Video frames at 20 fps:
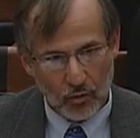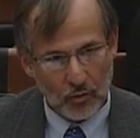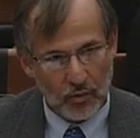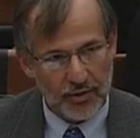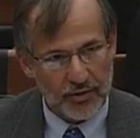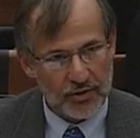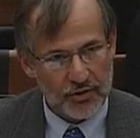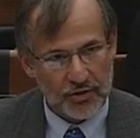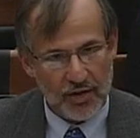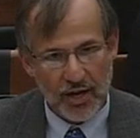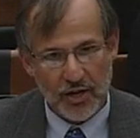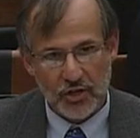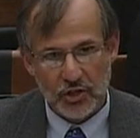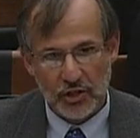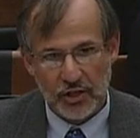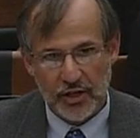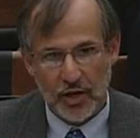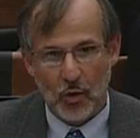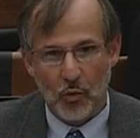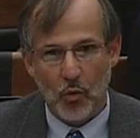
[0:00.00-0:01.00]
with
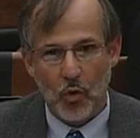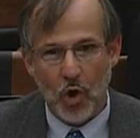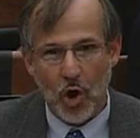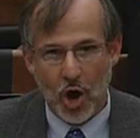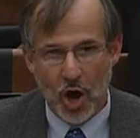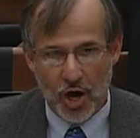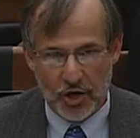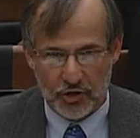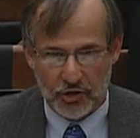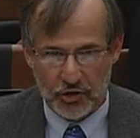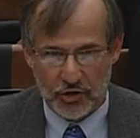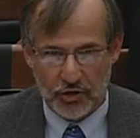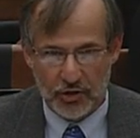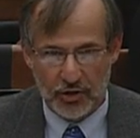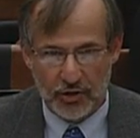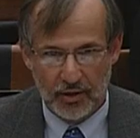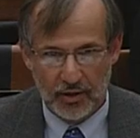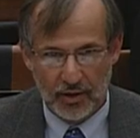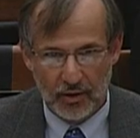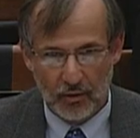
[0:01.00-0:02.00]
essentially a wash
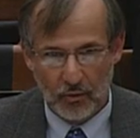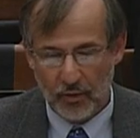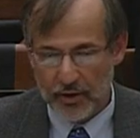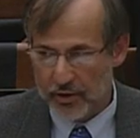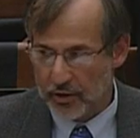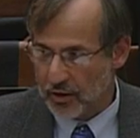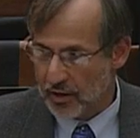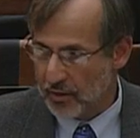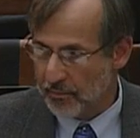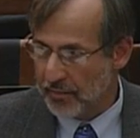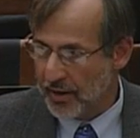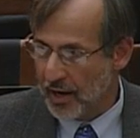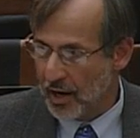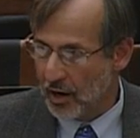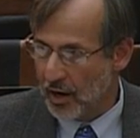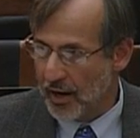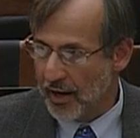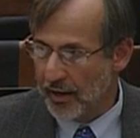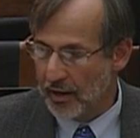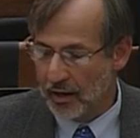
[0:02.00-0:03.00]
when you're
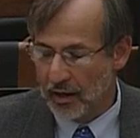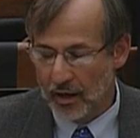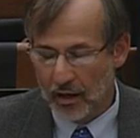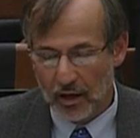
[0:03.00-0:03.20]
comparing,